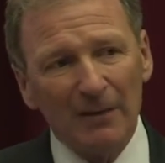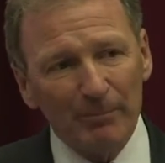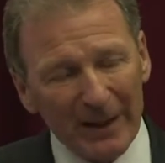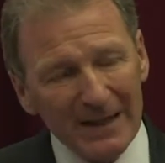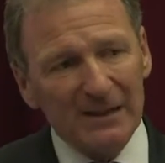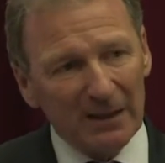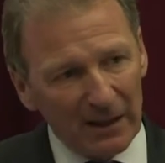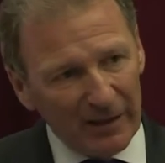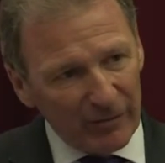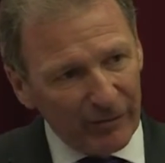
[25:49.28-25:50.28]

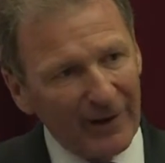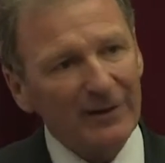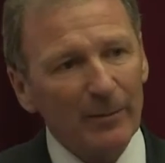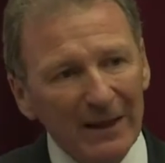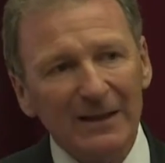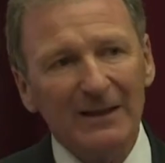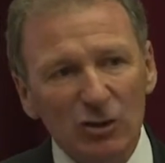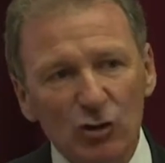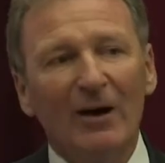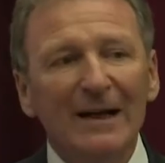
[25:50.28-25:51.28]
basically, fundamentally
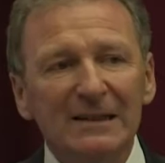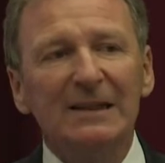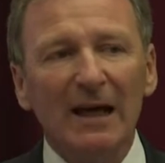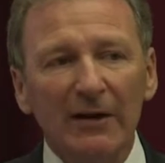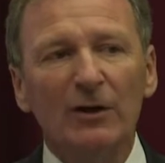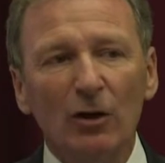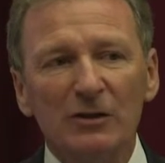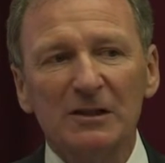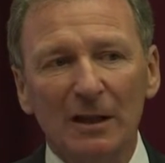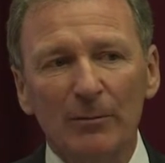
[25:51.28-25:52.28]
trying to get at the
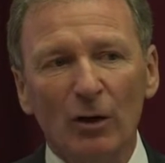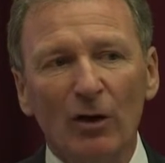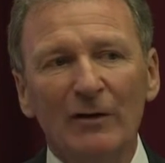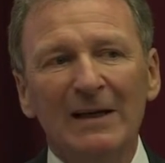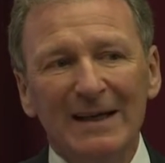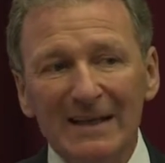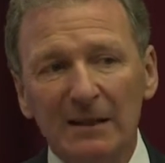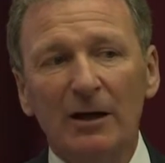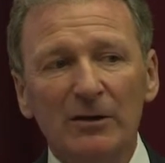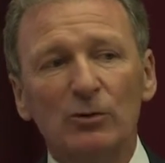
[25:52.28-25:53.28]
concept of, is it
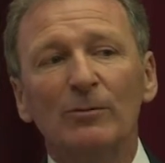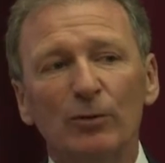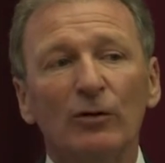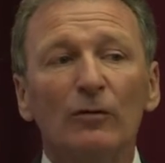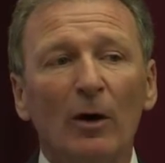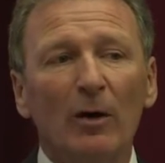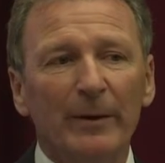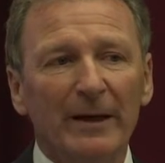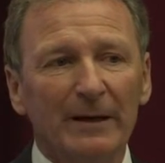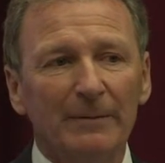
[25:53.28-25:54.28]
going to improve
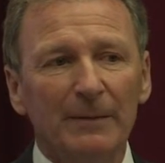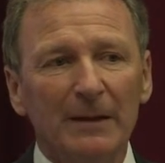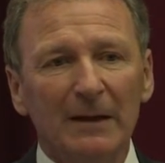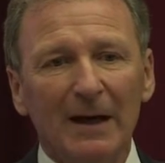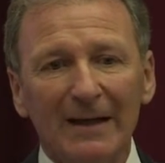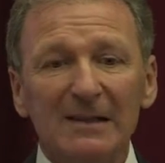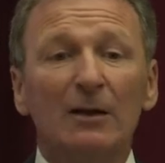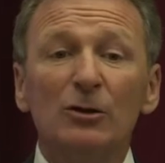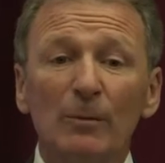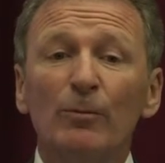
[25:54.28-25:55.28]
well-being? And is it
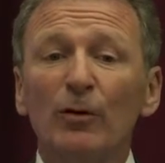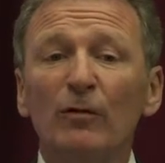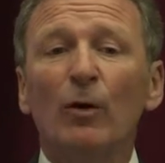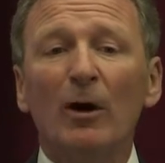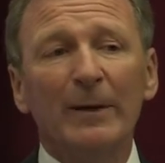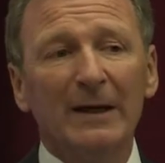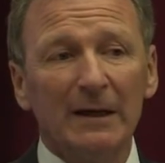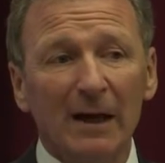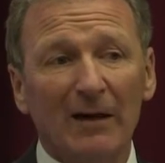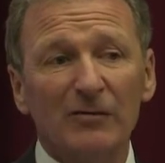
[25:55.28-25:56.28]
going to improve well-being
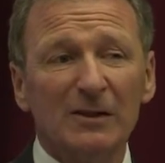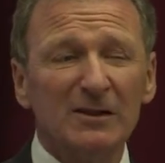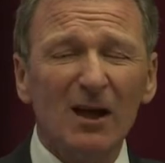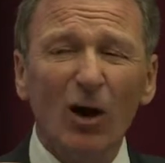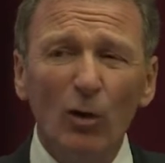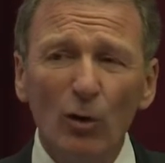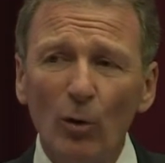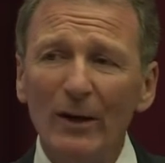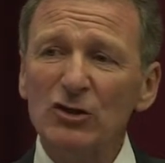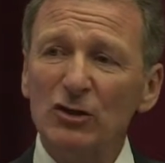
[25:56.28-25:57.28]
enough? So this whole
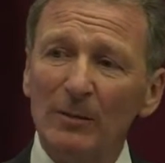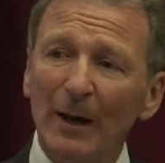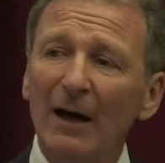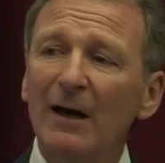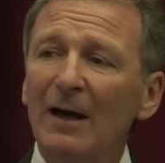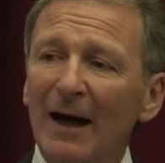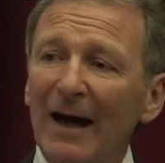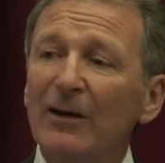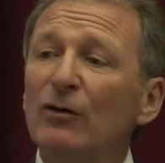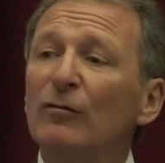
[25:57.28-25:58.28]
question about how
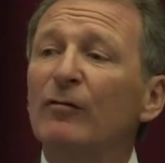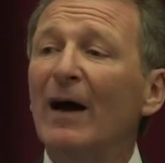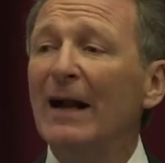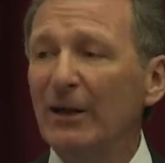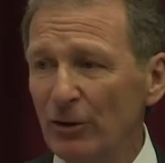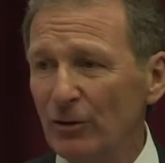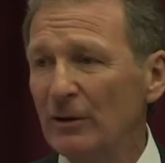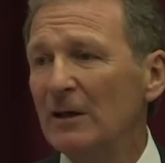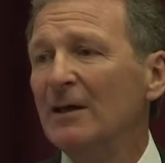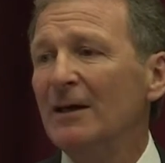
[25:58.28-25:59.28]
do you value
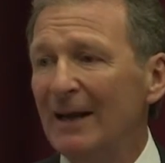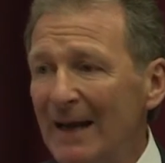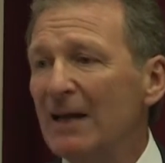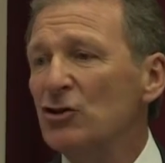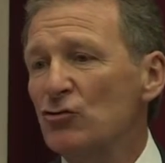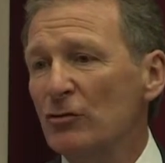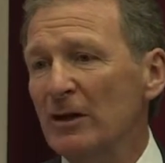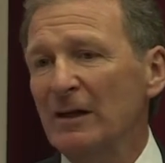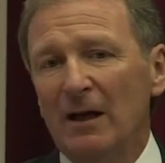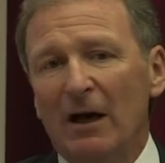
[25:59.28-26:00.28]
an extra,
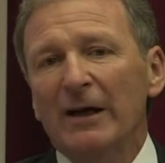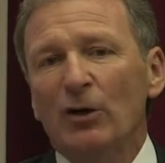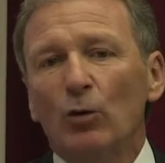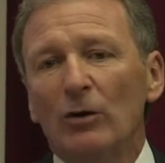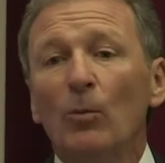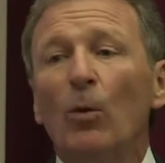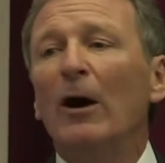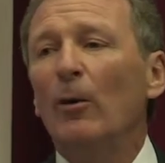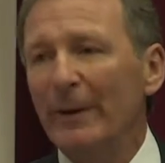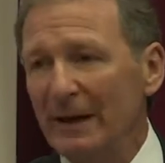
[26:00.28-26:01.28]
you know, I call them
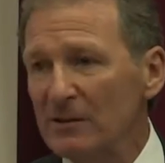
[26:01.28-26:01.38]
well-bees,